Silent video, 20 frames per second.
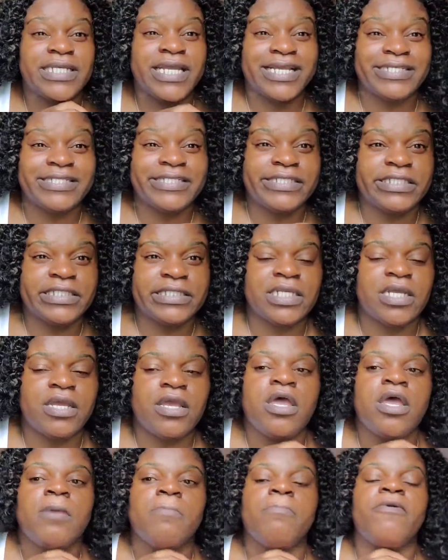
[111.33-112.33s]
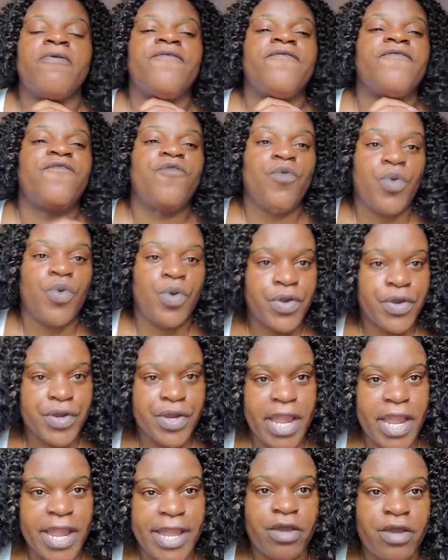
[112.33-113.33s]
test
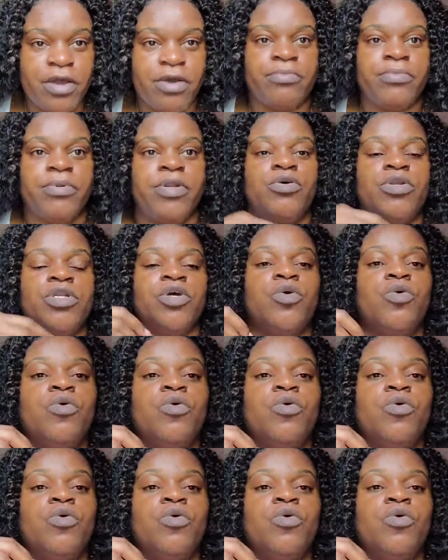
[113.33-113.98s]
before I come down.